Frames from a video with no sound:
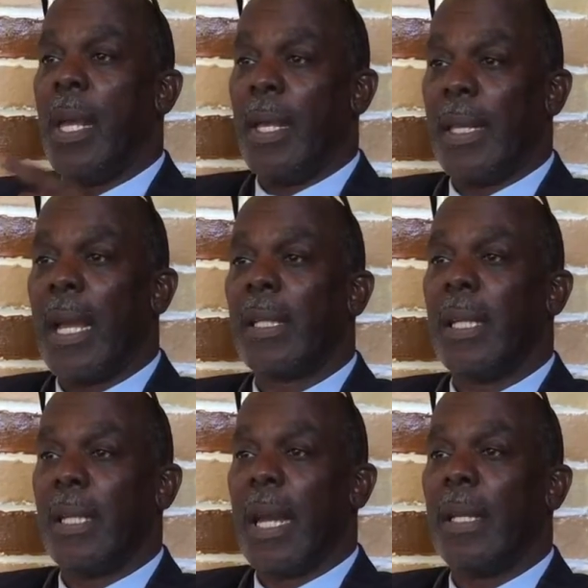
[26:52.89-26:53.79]
in
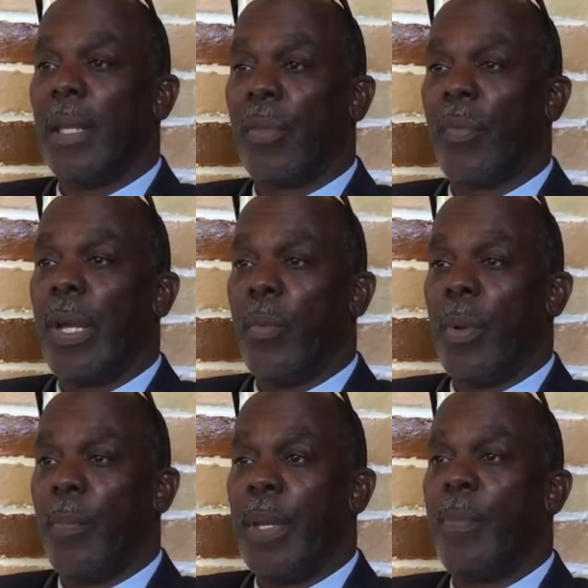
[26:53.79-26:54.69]
1993,
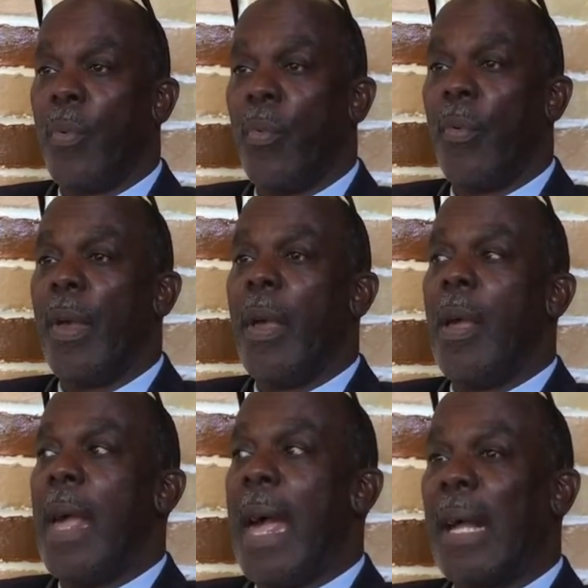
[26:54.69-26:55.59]
when people
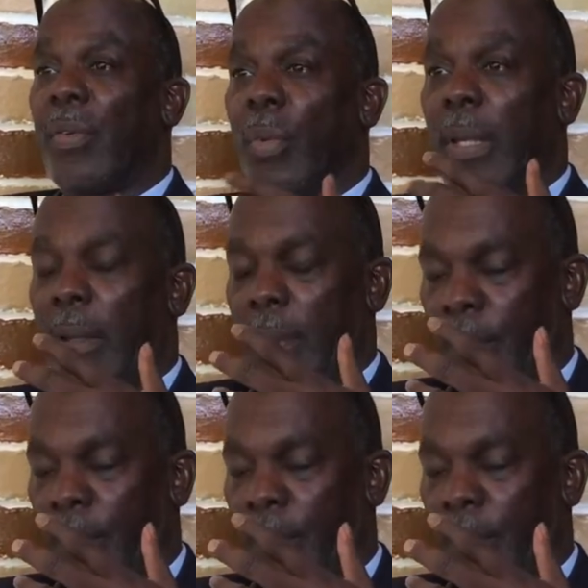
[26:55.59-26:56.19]
actually